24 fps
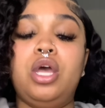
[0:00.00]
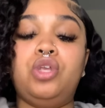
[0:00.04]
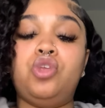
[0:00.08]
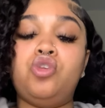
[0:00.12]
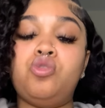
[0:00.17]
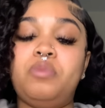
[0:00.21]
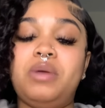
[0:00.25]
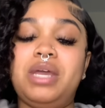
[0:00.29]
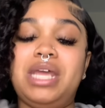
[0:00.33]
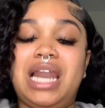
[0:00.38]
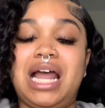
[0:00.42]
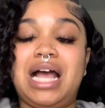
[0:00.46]
you
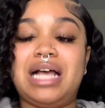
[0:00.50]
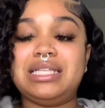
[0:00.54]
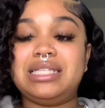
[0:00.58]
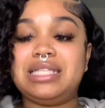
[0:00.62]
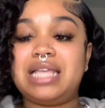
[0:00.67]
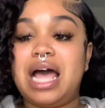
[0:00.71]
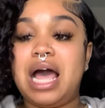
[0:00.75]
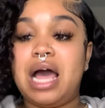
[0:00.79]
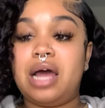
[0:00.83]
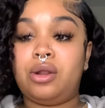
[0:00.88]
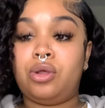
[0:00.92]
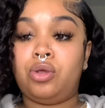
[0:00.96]
being
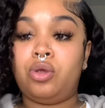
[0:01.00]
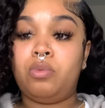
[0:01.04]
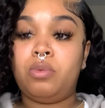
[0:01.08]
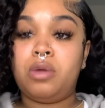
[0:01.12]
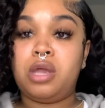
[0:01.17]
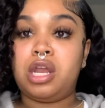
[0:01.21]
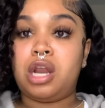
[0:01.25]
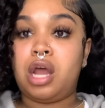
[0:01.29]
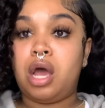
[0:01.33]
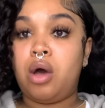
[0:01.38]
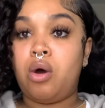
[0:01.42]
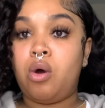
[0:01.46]
outside, or you
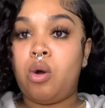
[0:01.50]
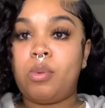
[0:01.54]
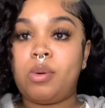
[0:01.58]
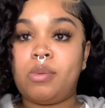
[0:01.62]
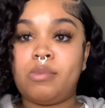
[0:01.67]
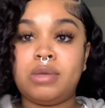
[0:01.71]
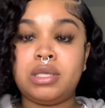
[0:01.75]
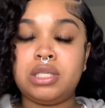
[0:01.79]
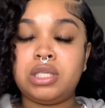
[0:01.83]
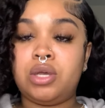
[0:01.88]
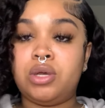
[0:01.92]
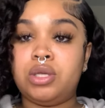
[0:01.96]
being a whole
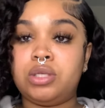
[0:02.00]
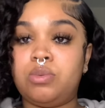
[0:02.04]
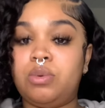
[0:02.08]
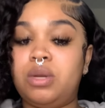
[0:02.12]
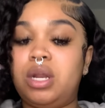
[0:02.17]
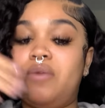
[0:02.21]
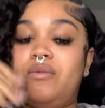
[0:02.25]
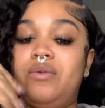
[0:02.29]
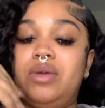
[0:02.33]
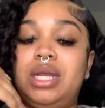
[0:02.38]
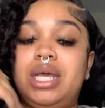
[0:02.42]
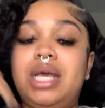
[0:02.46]
promiscuous,
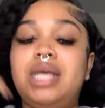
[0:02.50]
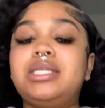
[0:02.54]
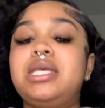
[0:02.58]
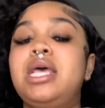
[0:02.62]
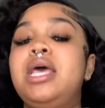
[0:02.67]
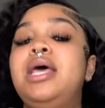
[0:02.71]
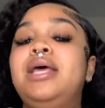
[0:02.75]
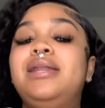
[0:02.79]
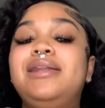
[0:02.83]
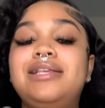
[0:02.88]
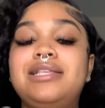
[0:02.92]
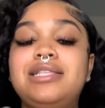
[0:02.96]
whatever it is.
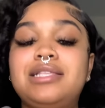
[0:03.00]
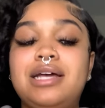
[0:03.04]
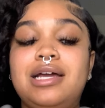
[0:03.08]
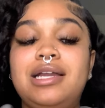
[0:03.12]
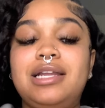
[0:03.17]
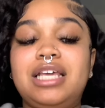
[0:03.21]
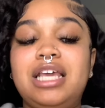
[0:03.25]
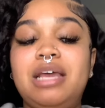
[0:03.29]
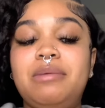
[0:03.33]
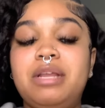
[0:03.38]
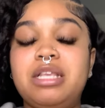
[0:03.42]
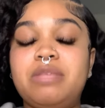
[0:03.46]
This is going
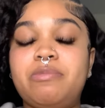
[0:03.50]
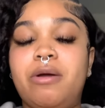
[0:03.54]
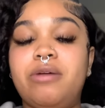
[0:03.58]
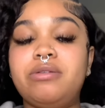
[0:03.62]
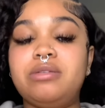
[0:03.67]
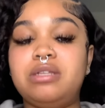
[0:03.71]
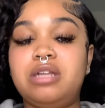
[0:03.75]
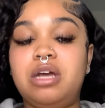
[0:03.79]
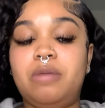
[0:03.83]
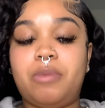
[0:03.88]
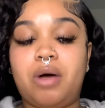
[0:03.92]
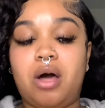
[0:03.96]
to keep this
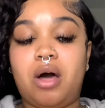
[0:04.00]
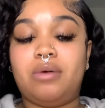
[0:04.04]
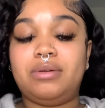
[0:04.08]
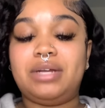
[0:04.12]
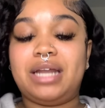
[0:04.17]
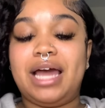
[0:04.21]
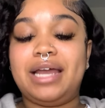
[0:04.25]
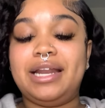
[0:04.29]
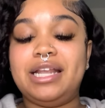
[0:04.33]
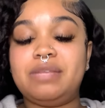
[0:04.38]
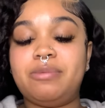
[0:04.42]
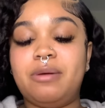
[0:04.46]
person up all
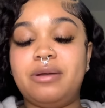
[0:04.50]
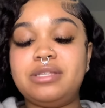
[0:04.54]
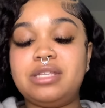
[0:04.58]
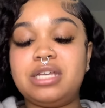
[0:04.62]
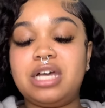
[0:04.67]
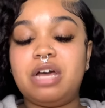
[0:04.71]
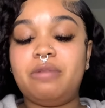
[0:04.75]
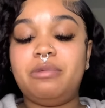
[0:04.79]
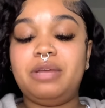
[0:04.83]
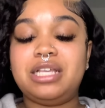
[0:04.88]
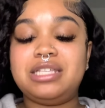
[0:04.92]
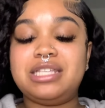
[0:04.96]
night. This person
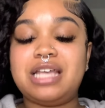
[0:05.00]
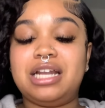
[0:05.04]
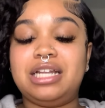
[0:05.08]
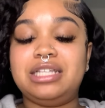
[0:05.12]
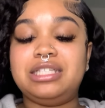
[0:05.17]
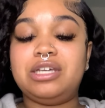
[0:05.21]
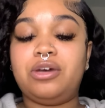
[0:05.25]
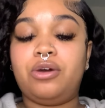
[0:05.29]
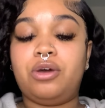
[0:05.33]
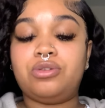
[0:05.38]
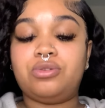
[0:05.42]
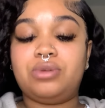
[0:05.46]
could be a
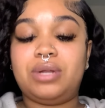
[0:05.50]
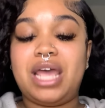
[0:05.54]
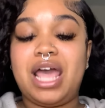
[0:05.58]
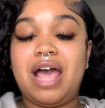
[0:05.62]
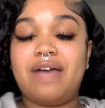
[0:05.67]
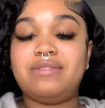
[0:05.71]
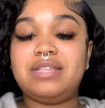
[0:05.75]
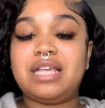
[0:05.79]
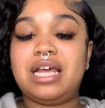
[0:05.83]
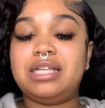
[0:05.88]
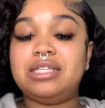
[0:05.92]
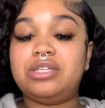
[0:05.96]
Sagittarius, or they
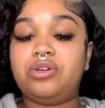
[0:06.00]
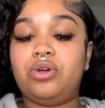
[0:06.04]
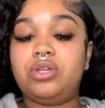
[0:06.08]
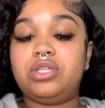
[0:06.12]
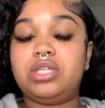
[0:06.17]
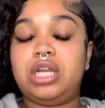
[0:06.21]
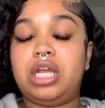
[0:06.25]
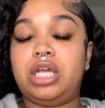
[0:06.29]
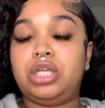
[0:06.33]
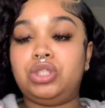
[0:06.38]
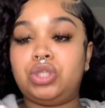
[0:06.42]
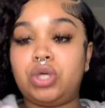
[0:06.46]
have Sagittarius
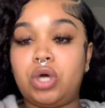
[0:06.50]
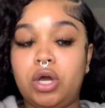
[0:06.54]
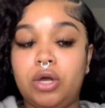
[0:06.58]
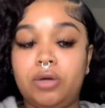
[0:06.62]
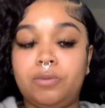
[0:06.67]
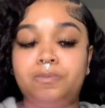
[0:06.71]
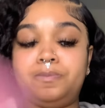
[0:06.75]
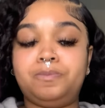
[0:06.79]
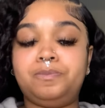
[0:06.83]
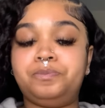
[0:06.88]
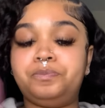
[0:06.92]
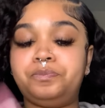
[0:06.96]
in their
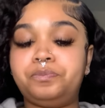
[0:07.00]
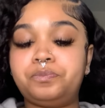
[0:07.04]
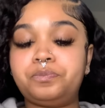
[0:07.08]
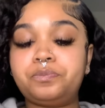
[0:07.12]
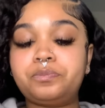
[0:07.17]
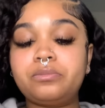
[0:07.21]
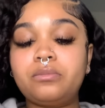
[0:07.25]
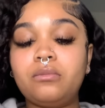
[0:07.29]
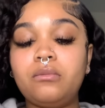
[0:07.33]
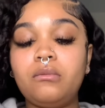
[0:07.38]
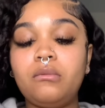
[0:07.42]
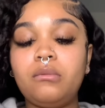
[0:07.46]
chart,
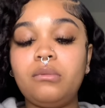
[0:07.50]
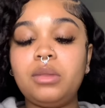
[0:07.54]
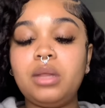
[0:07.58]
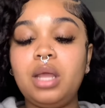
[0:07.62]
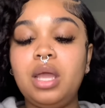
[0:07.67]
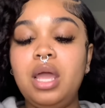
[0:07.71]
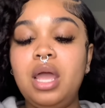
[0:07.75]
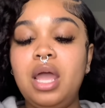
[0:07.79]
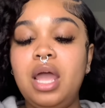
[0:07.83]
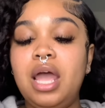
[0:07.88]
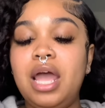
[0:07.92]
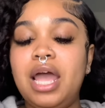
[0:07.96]

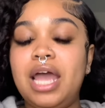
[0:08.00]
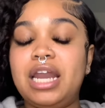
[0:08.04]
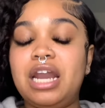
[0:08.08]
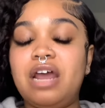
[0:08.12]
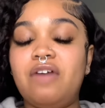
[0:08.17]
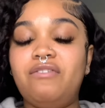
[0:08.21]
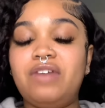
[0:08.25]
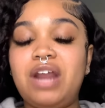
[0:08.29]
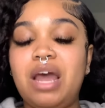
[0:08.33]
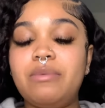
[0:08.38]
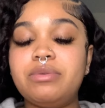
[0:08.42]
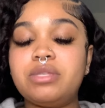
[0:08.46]
and I
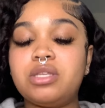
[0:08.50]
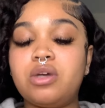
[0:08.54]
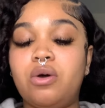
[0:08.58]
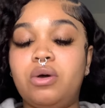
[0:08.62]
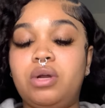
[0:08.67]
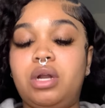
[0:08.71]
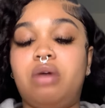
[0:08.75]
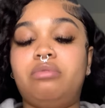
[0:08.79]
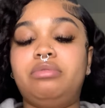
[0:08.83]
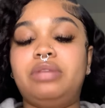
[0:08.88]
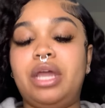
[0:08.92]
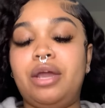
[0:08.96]
feel like what's
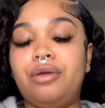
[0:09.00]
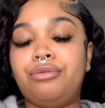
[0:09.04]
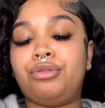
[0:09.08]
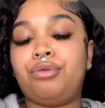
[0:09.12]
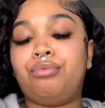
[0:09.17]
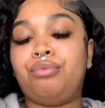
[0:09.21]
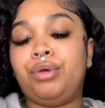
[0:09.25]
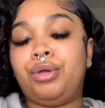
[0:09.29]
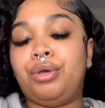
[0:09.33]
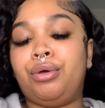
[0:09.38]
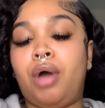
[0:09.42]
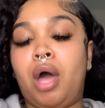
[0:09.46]
going on, they're the
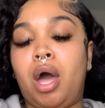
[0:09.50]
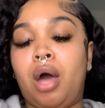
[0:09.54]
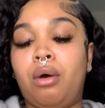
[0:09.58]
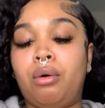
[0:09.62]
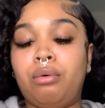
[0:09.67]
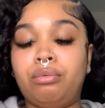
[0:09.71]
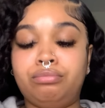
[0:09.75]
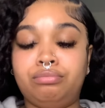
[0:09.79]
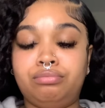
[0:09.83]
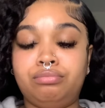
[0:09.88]
real hoe,